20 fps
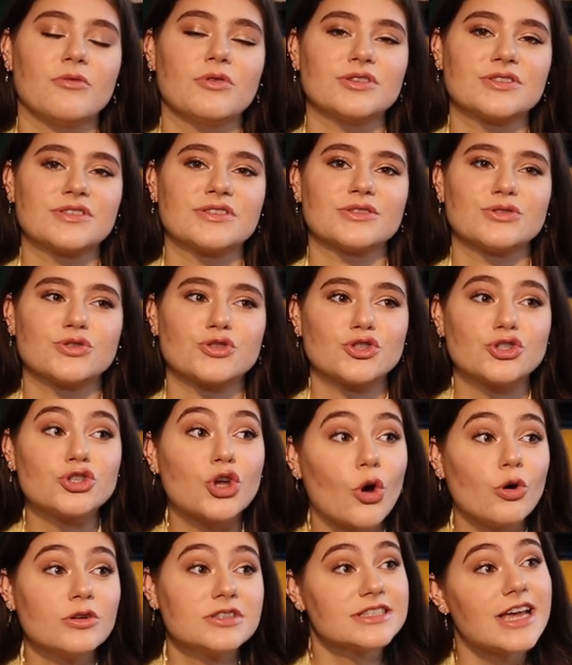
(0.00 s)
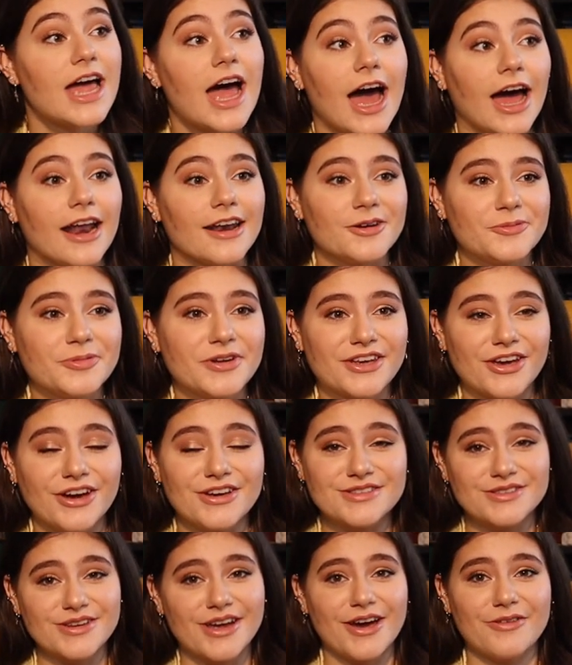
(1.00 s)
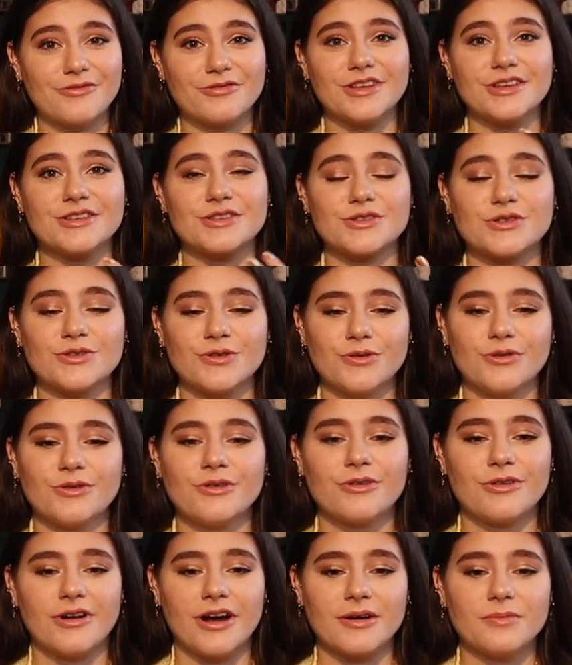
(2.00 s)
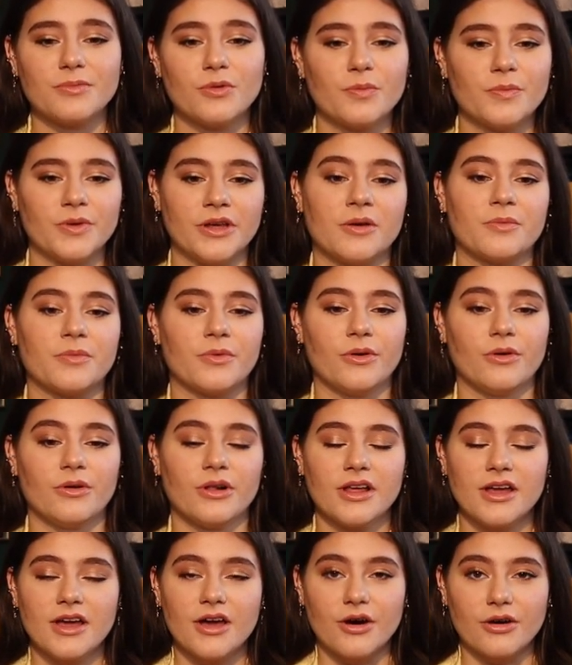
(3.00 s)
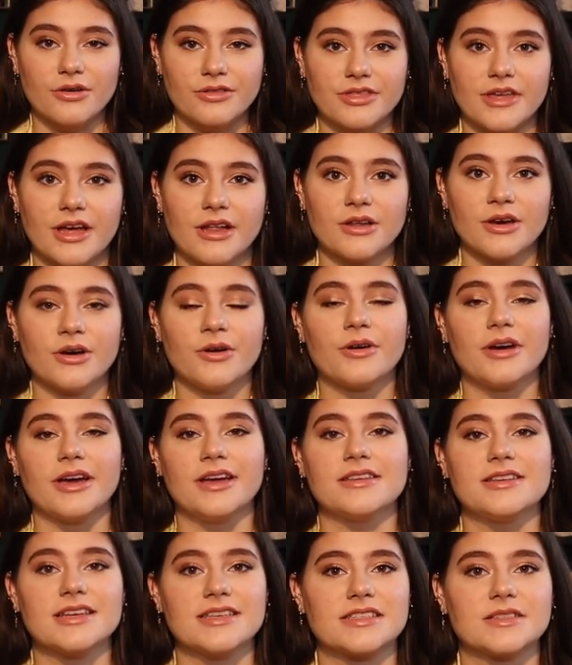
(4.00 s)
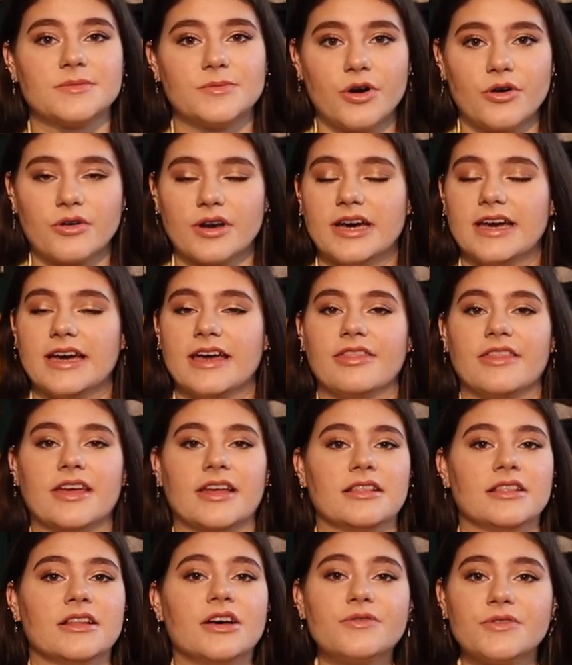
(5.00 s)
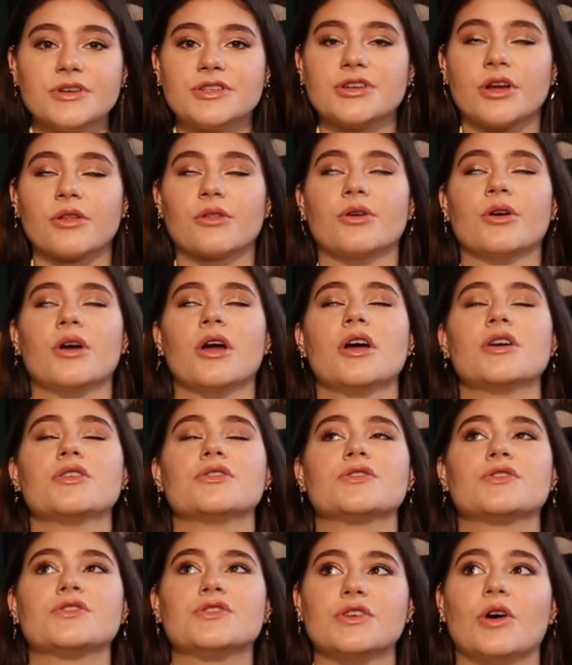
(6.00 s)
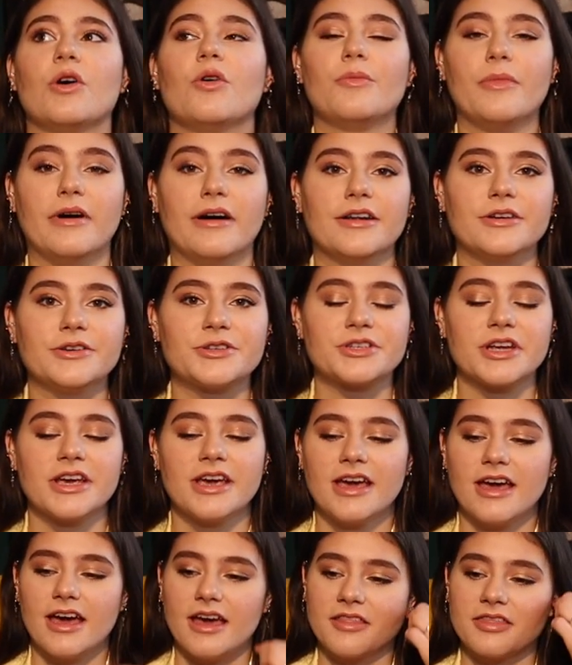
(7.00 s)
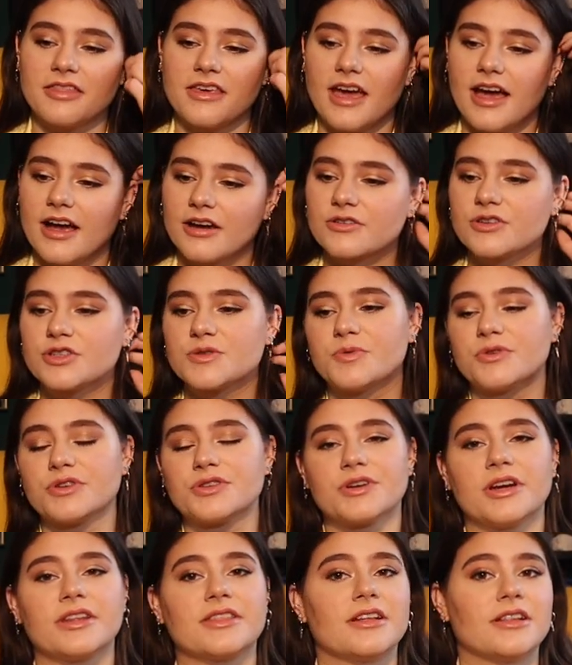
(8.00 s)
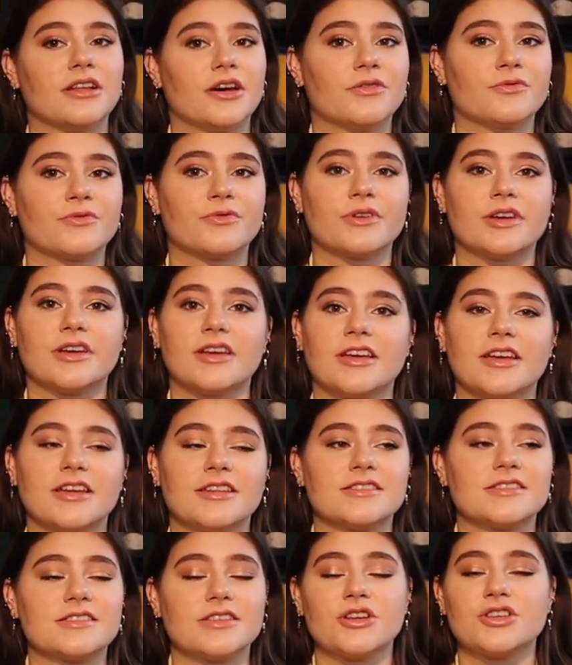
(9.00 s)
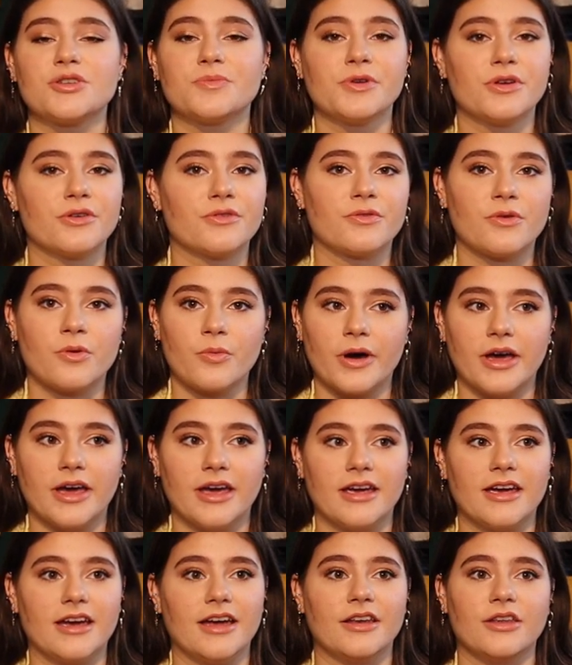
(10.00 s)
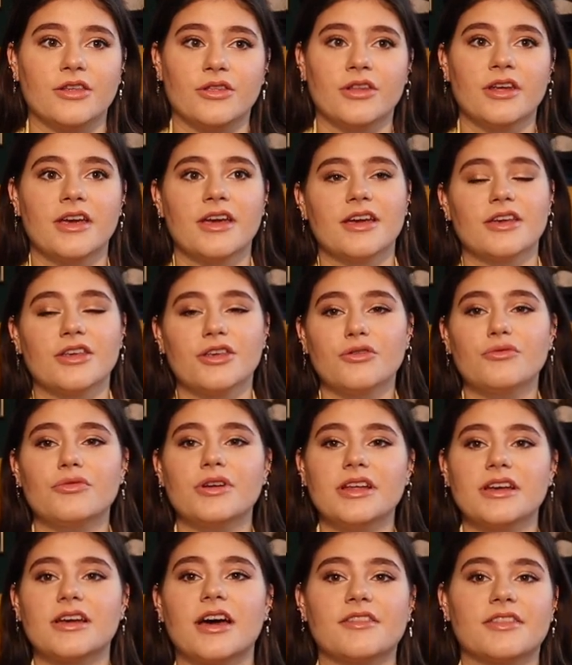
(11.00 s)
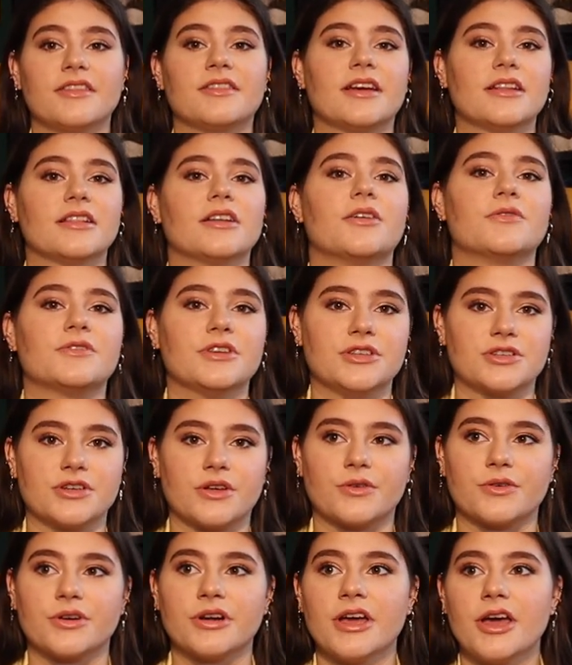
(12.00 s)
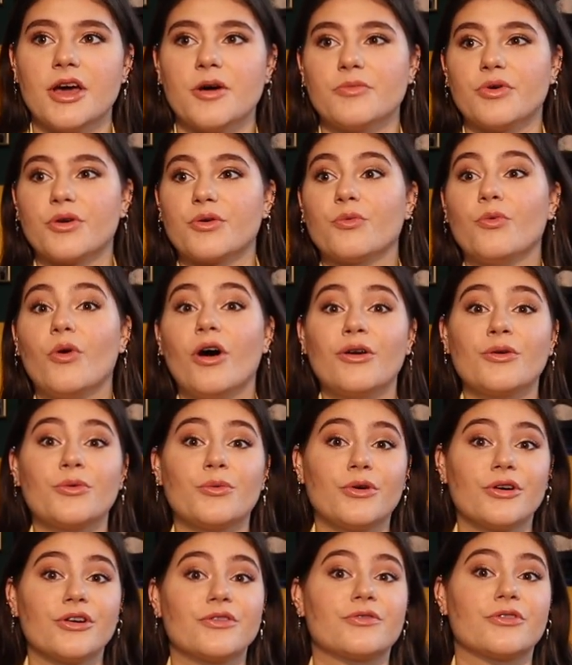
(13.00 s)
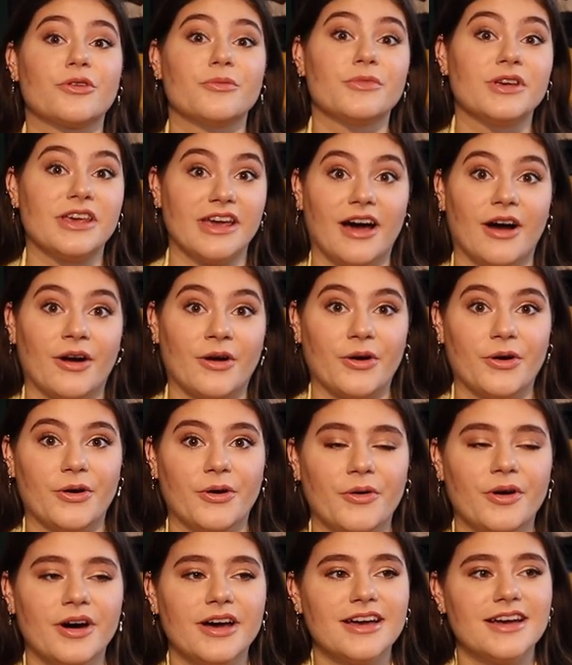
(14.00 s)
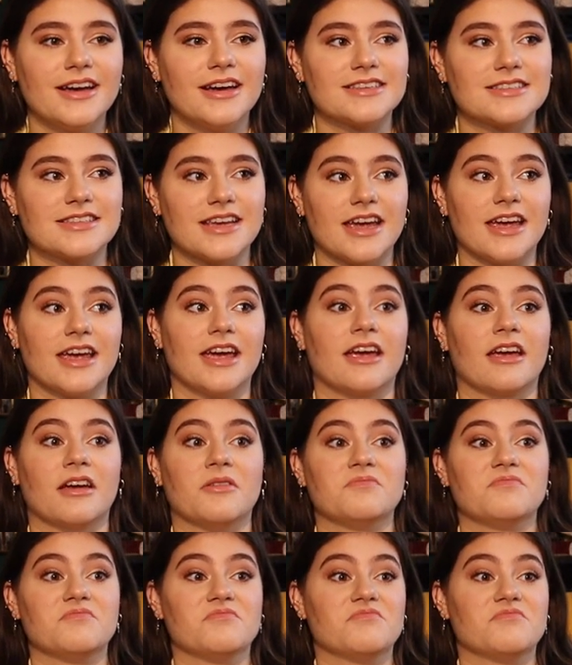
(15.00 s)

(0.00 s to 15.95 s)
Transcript: was so sad because you have these two incredible people, Othello and Desdemona, and they love each other so much, and the actors portrayed their love in such a beautiful way, and you really got that they loved each other. But one word from Iago saying